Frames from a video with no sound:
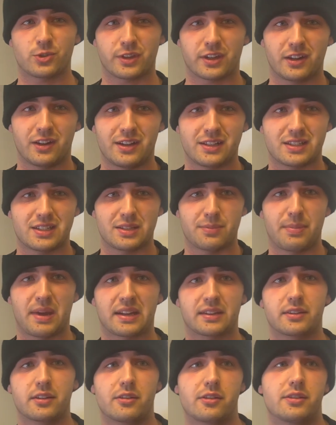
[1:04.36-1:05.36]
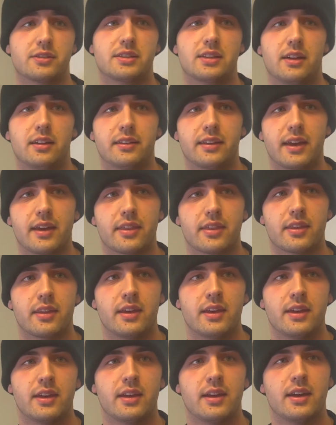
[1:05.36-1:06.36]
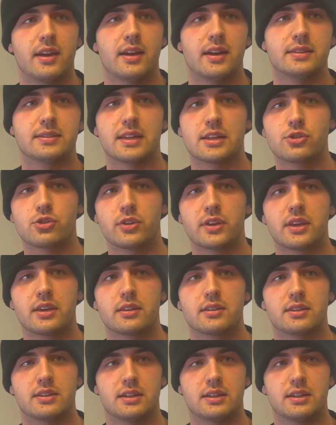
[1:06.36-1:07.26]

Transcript: causes bacterial cell death. Essentially,